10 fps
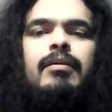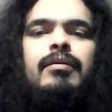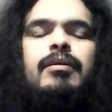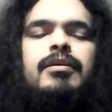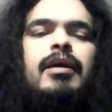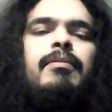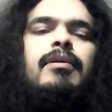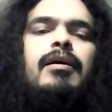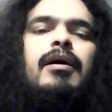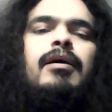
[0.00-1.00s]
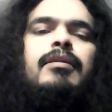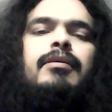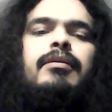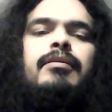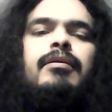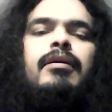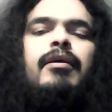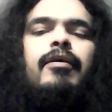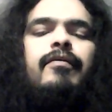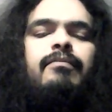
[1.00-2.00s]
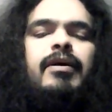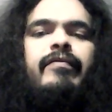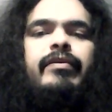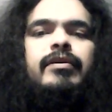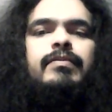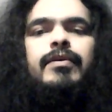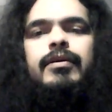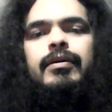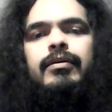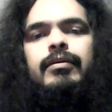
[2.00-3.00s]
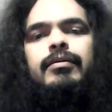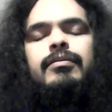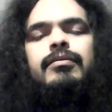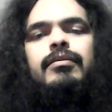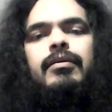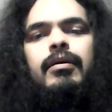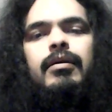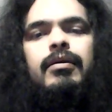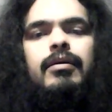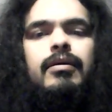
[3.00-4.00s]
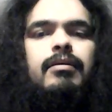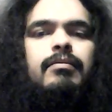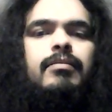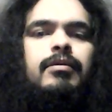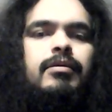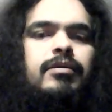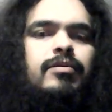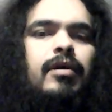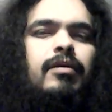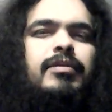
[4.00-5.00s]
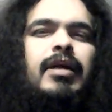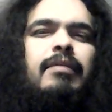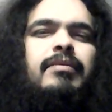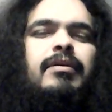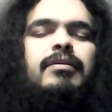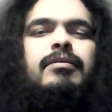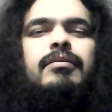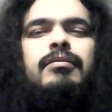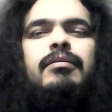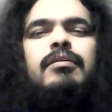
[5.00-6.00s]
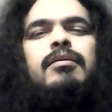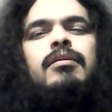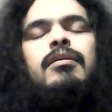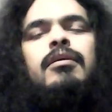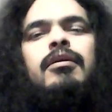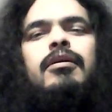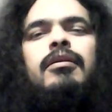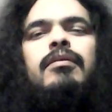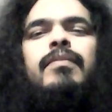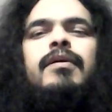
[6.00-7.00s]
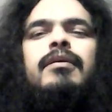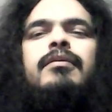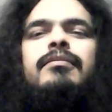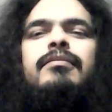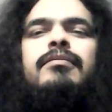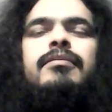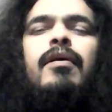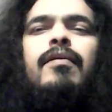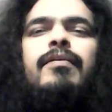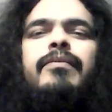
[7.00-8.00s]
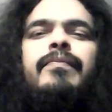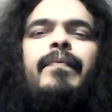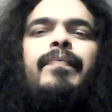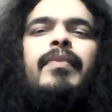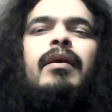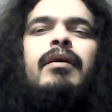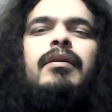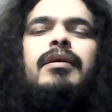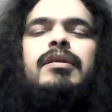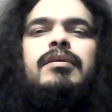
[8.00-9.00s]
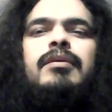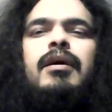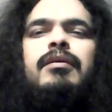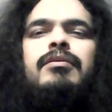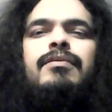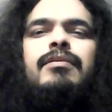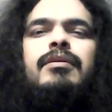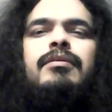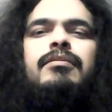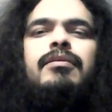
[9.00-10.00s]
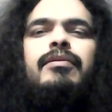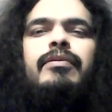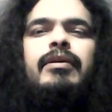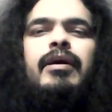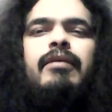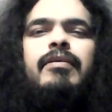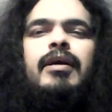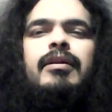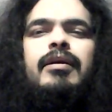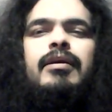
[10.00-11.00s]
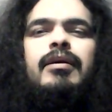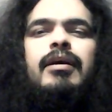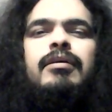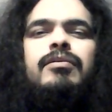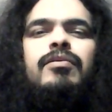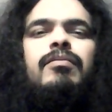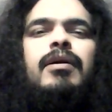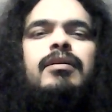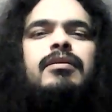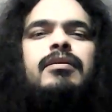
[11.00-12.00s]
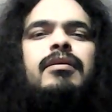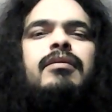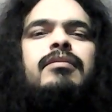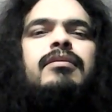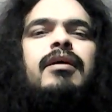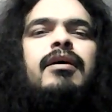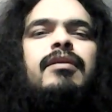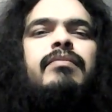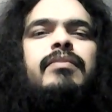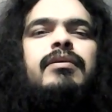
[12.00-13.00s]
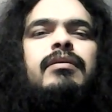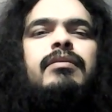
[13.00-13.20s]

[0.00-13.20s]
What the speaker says: The table of content of my first book. There's 12 chapters in the book, so let's just get to it so you can have an idea as to what's inside the book.